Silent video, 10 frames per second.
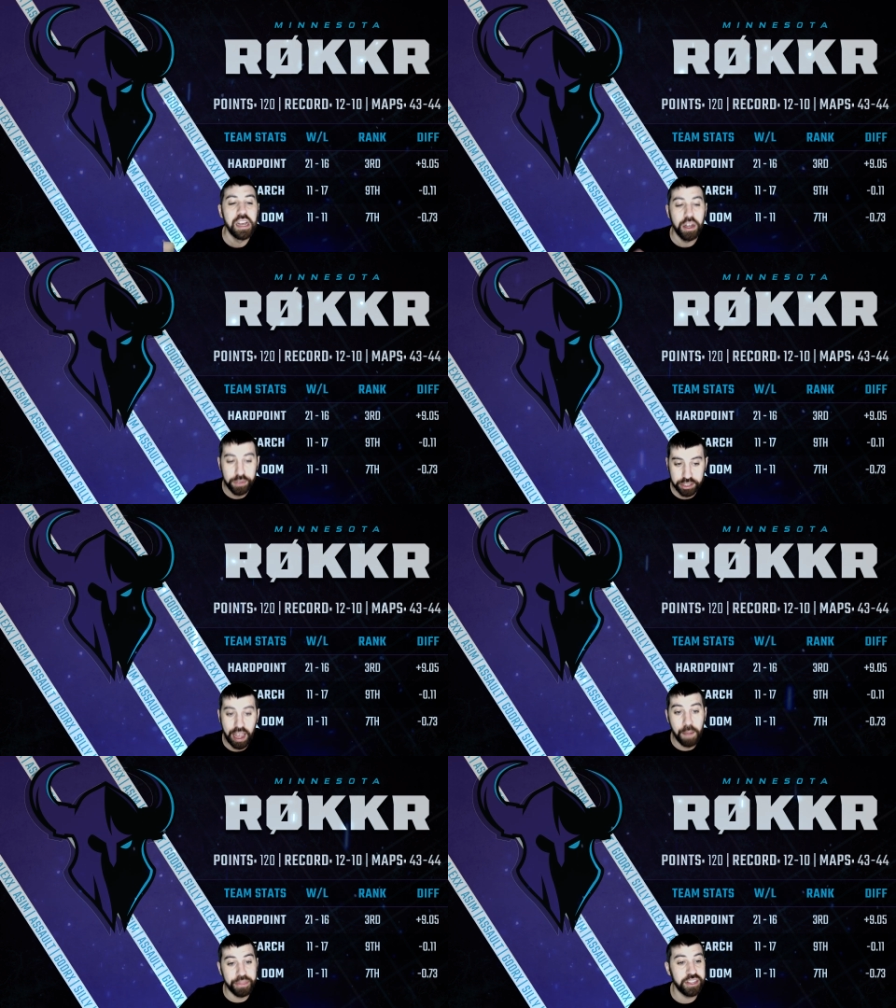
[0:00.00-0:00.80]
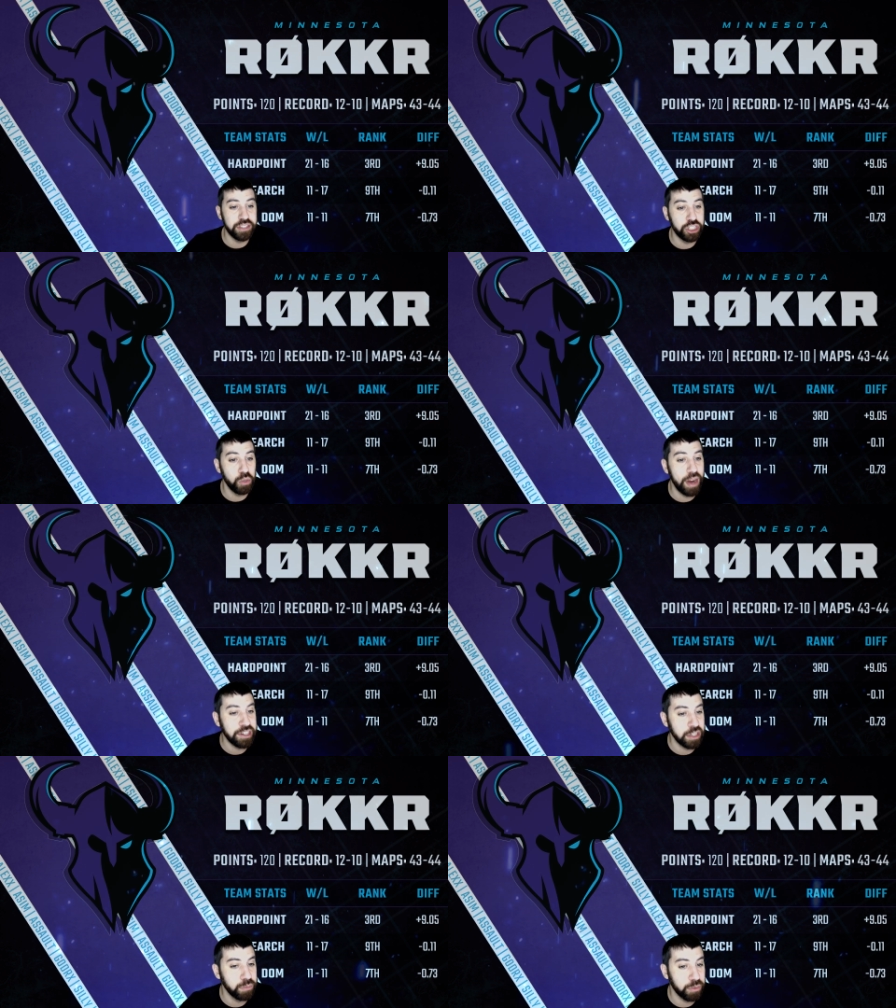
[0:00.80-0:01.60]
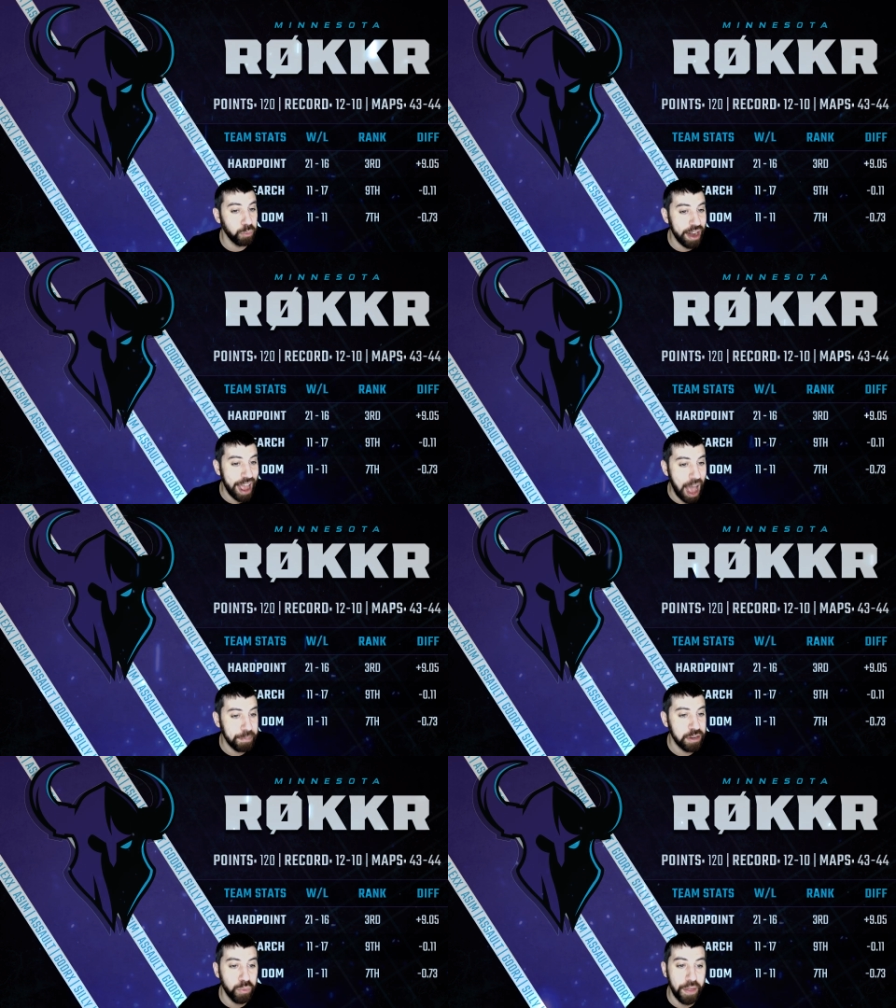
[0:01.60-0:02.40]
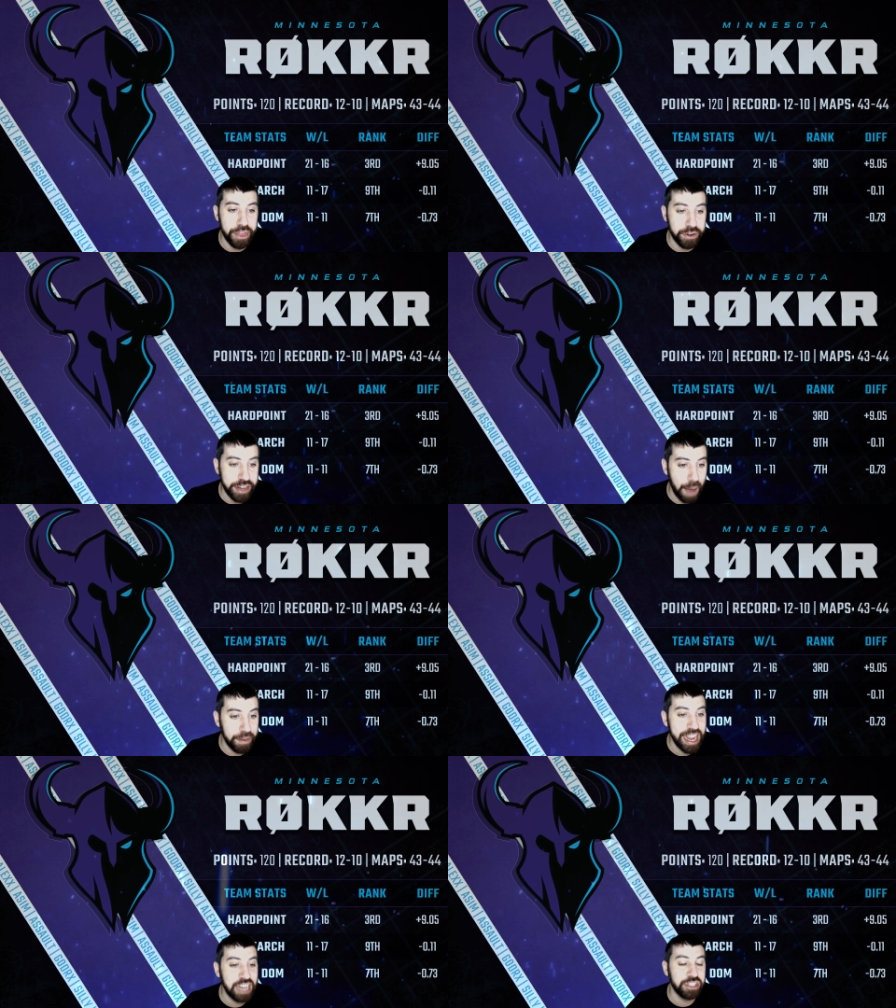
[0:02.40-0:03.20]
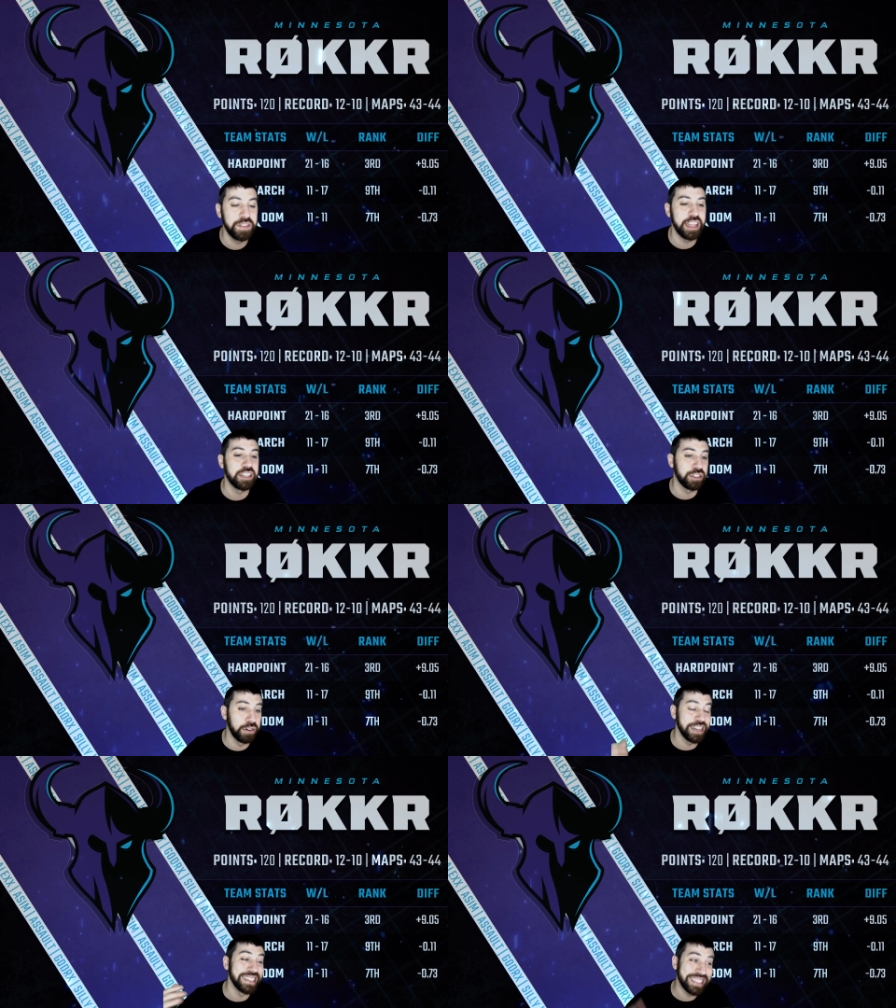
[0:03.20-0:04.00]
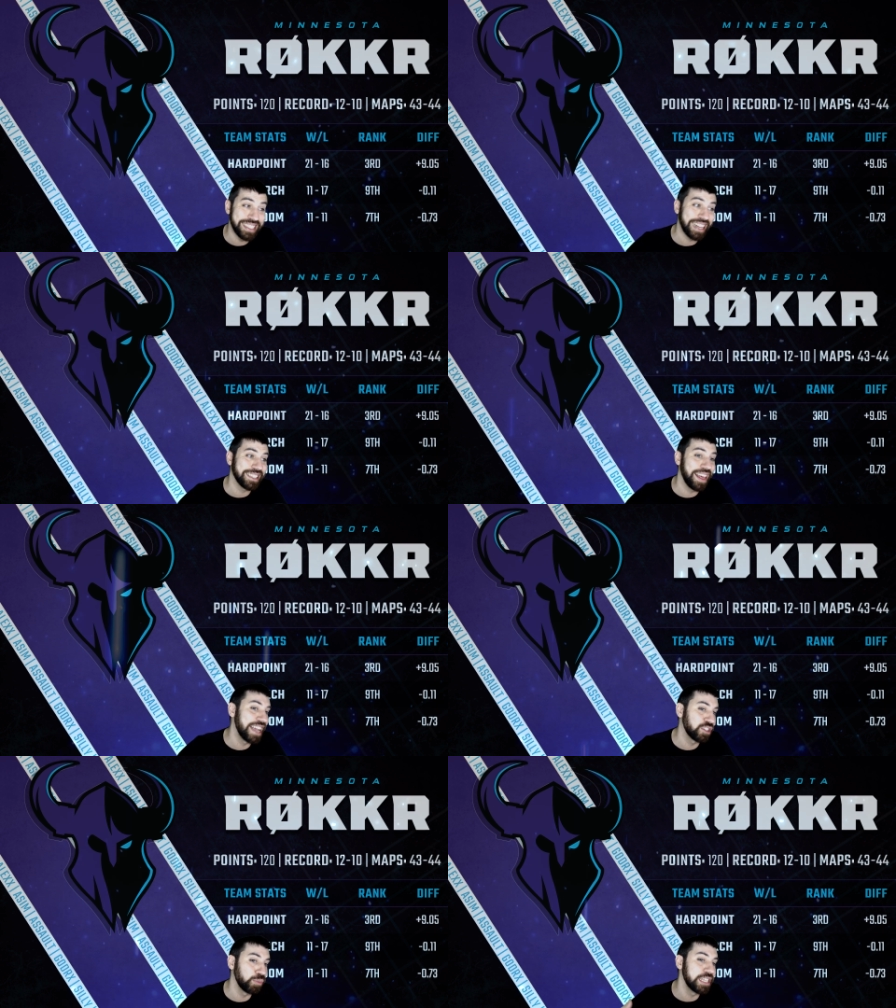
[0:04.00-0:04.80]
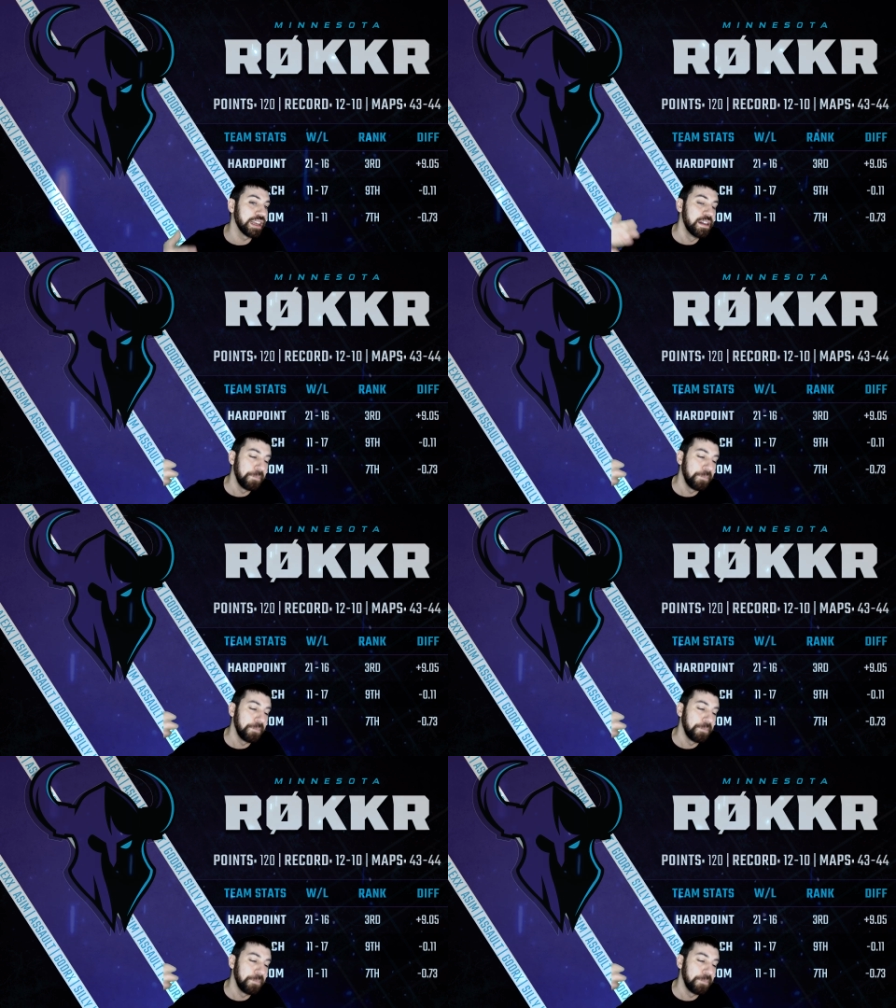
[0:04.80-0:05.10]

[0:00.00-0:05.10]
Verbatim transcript: Same th- situation with what happened with their domination. They started in sixth last week.